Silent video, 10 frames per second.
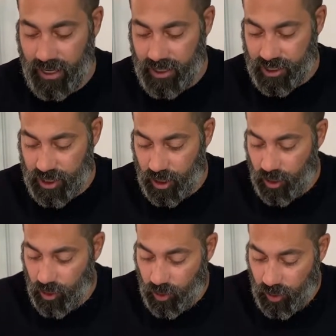
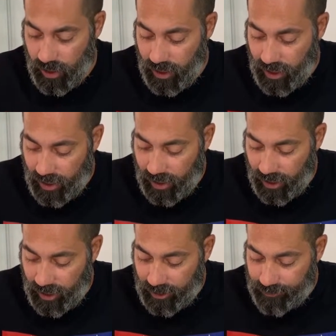So
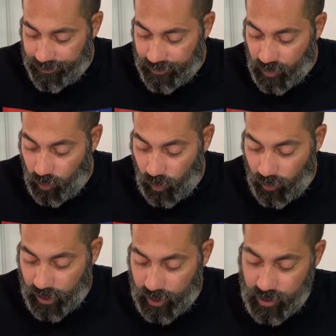what we're
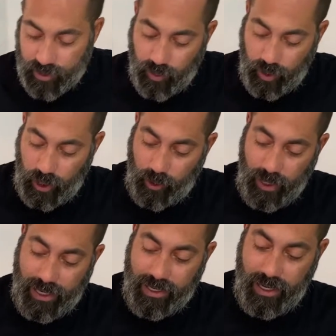going to do is we're going to go
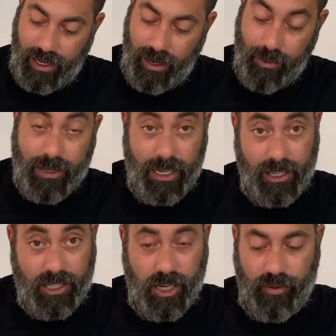ahead and I'm going to take
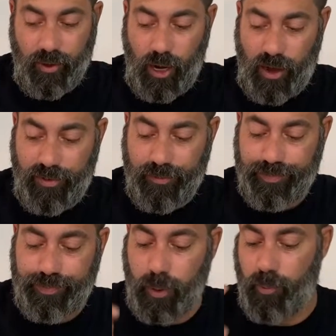this cover off.
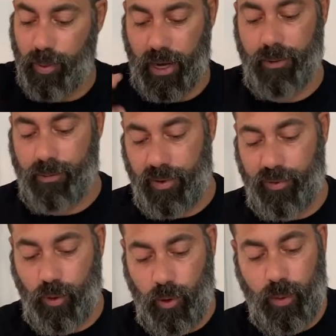But
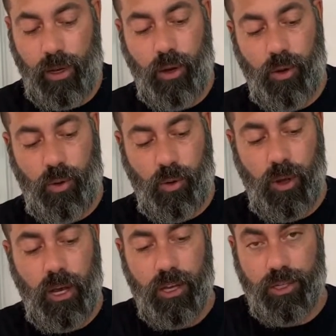before we go
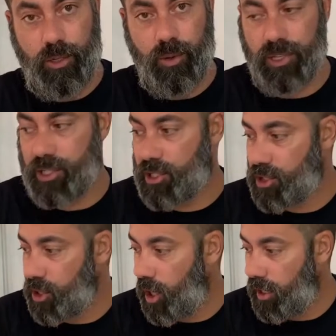to
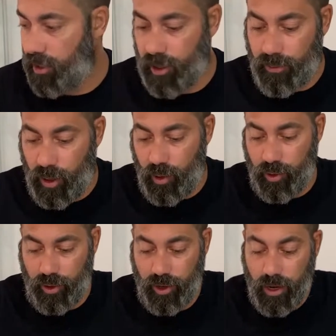installing the
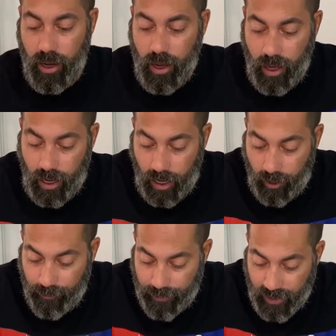motor,
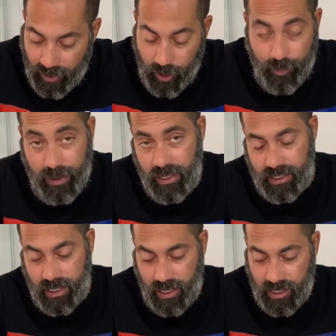the
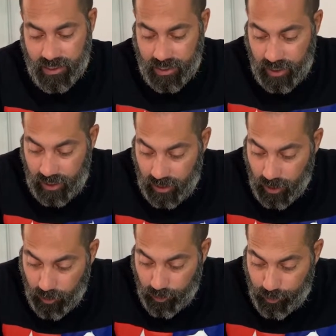BZ is
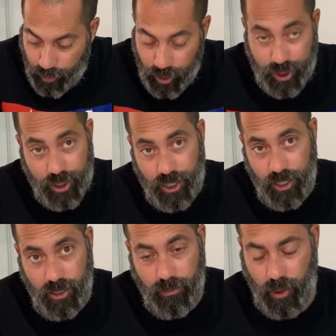a bushed
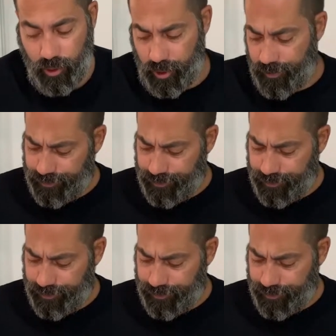motor.